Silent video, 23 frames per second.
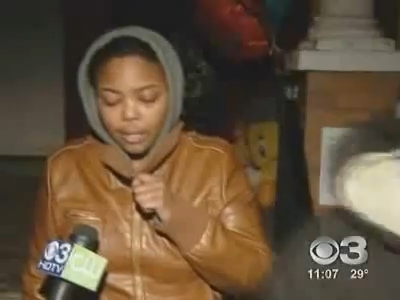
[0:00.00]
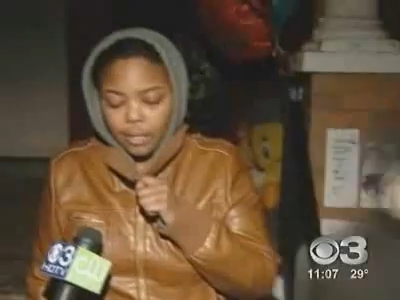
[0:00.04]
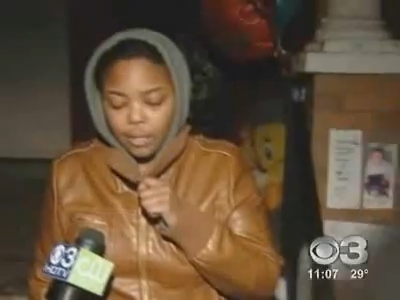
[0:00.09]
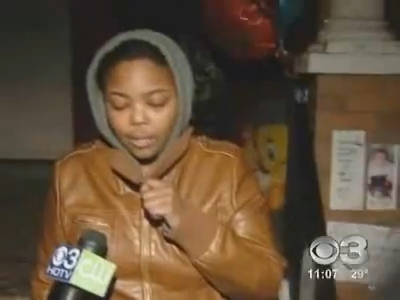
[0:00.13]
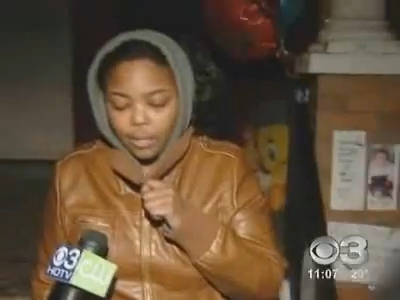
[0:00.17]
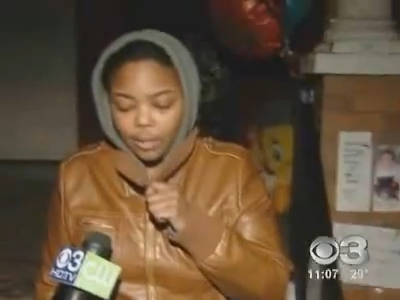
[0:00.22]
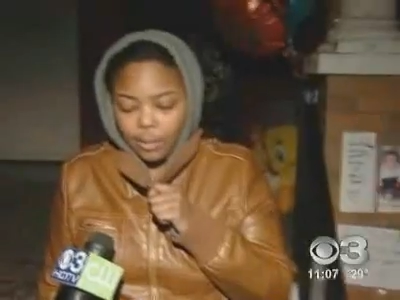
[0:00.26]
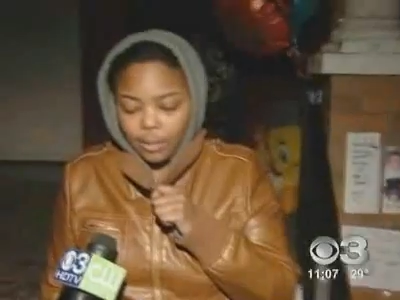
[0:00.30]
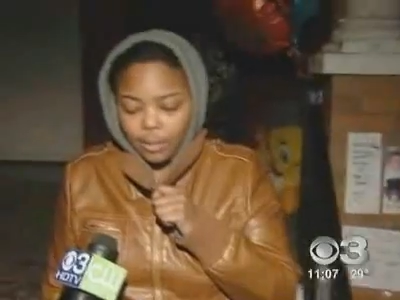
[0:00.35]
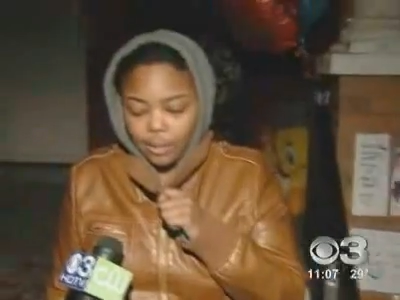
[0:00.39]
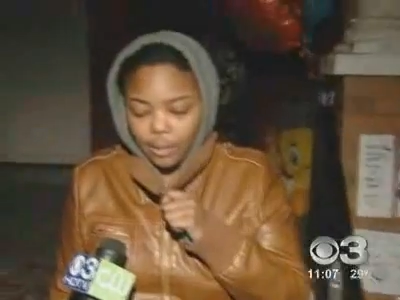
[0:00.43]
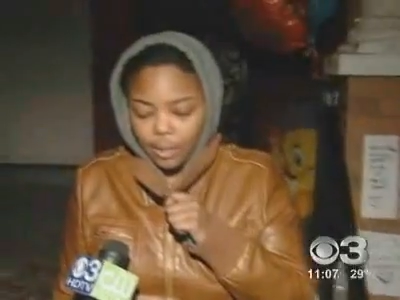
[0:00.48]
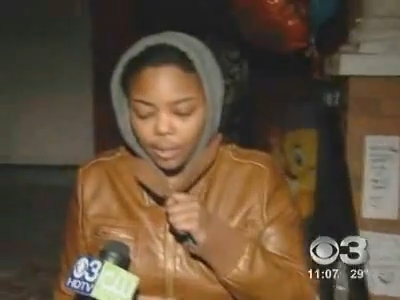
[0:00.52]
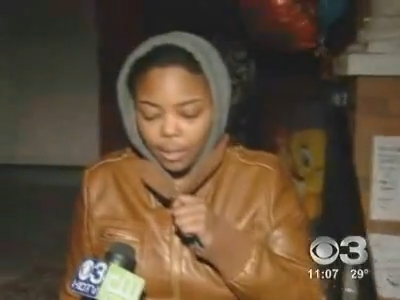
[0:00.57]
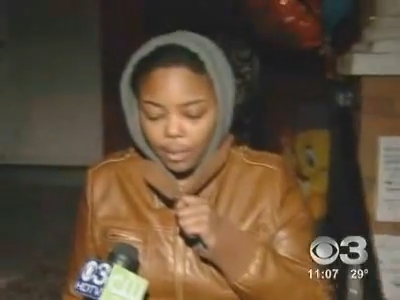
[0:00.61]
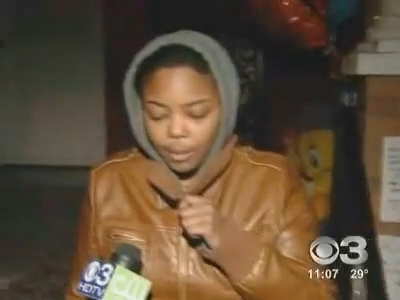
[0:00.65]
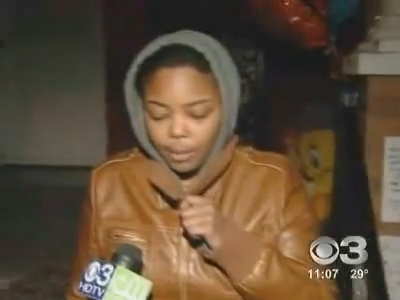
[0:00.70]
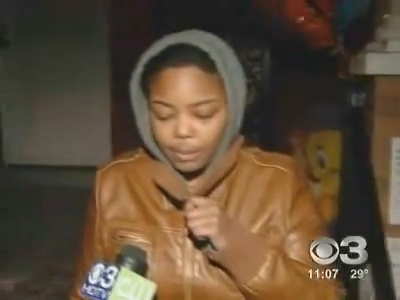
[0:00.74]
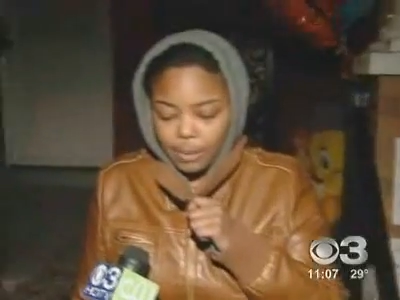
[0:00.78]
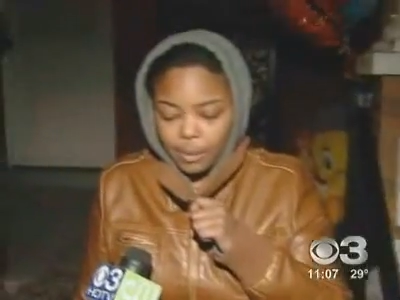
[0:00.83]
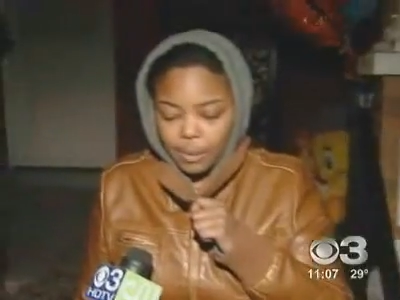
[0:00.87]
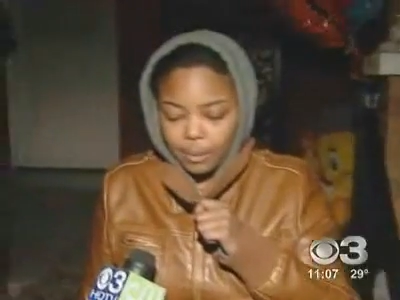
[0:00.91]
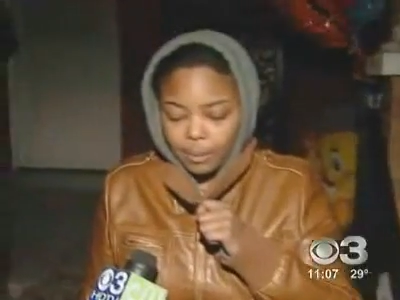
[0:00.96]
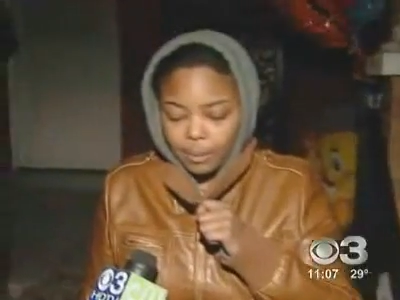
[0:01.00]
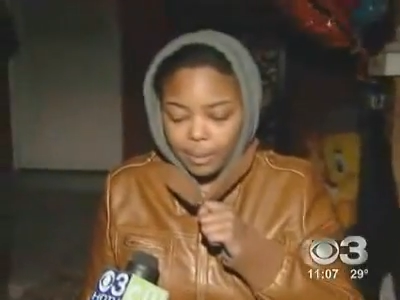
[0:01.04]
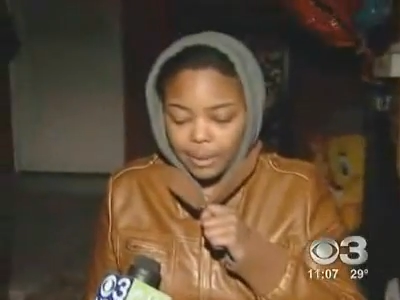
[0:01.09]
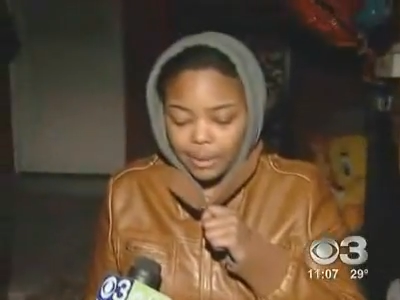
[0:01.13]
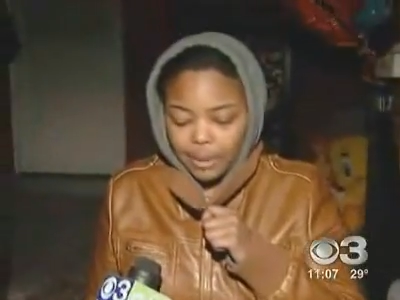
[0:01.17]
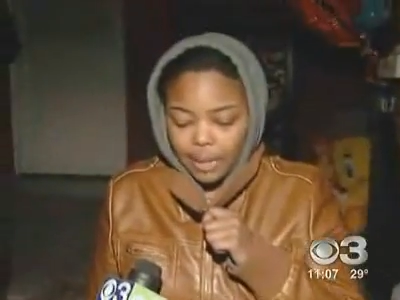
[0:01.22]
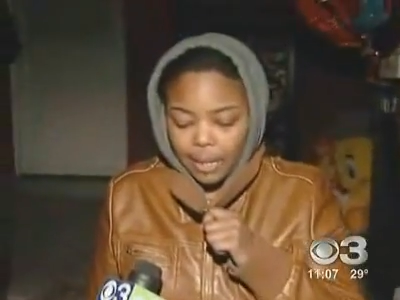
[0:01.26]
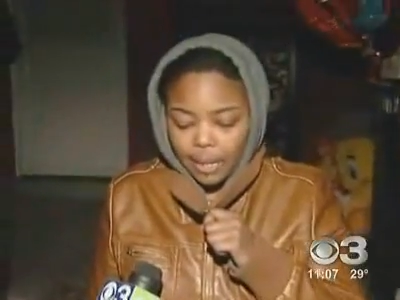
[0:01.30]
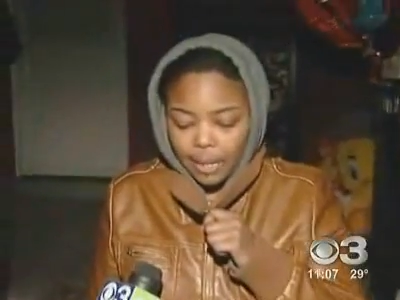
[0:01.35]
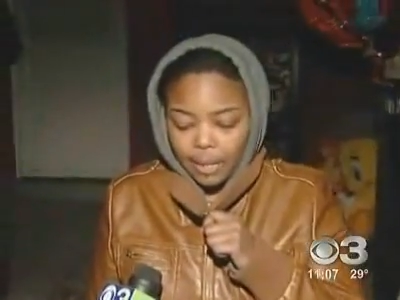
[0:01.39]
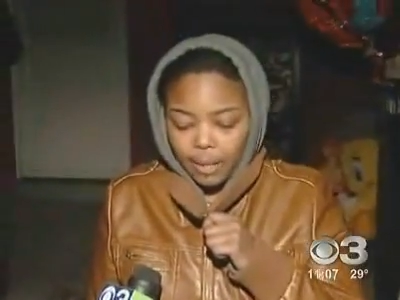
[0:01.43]
caused harm to my
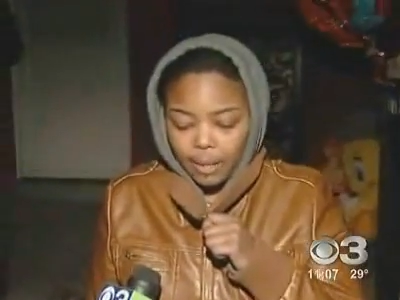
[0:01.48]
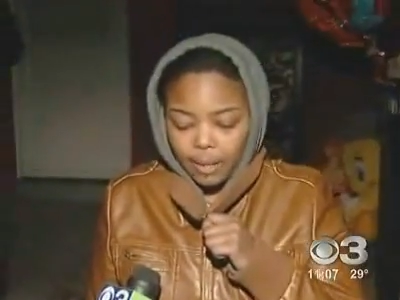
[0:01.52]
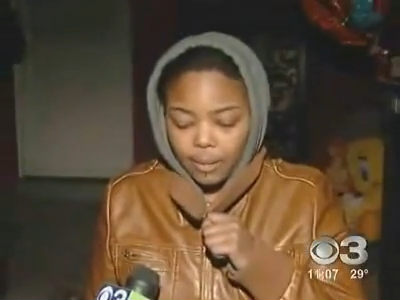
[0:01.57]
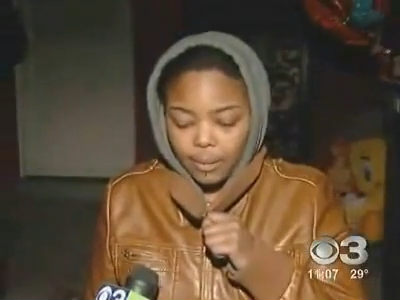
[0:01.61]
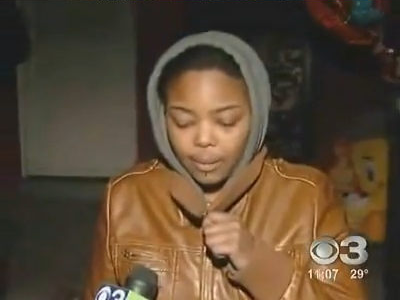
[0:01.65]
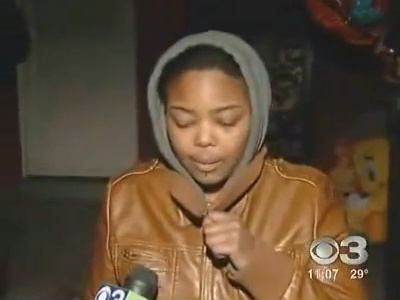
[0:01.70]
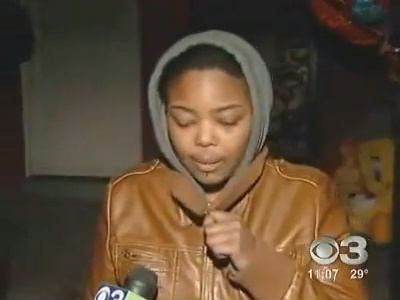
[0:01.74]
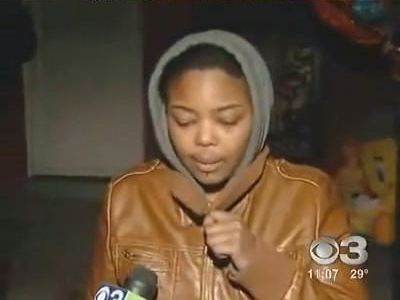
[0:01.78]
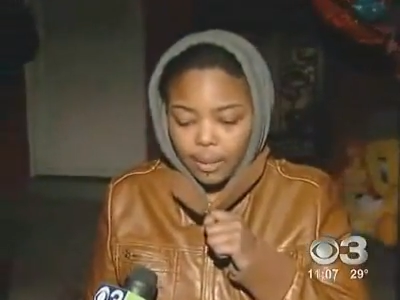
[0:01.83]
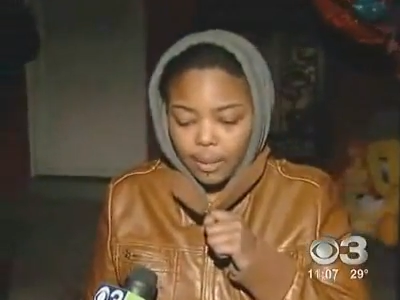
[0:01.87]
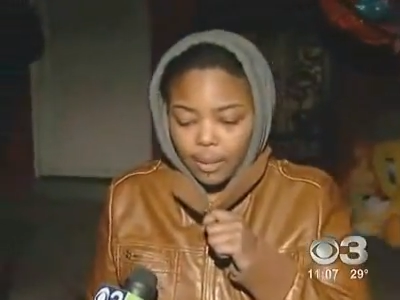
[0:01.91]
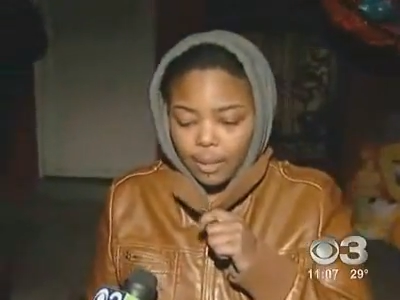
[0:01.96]
child?